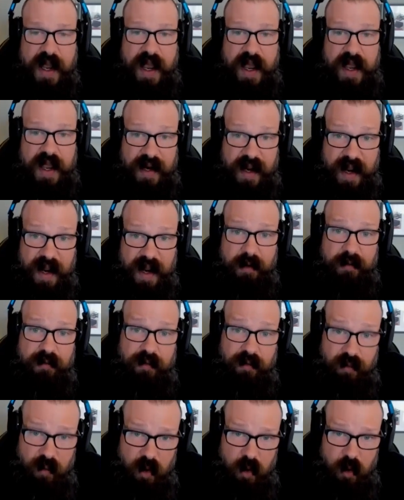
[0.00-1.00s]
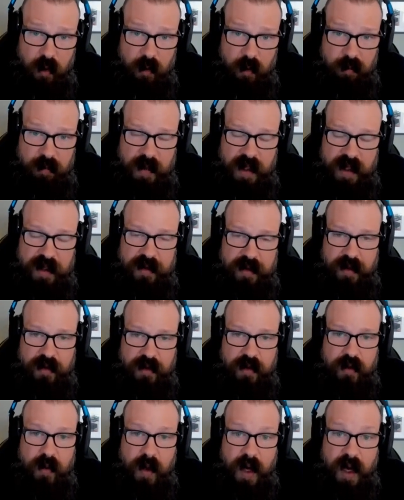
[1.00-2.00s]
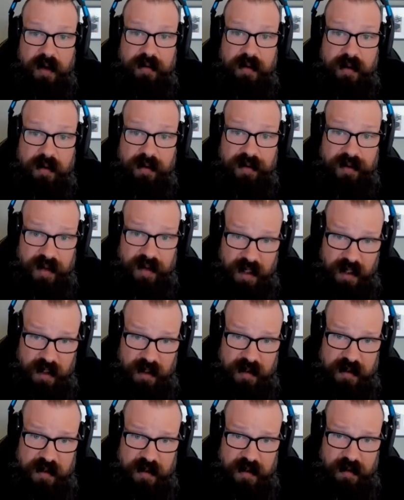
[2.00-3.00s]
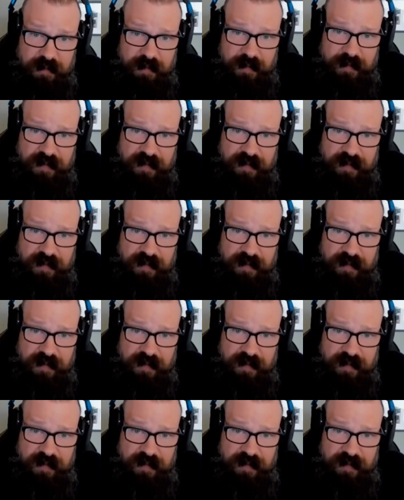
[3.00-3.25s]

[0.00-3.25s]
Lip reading: and have room to do other things,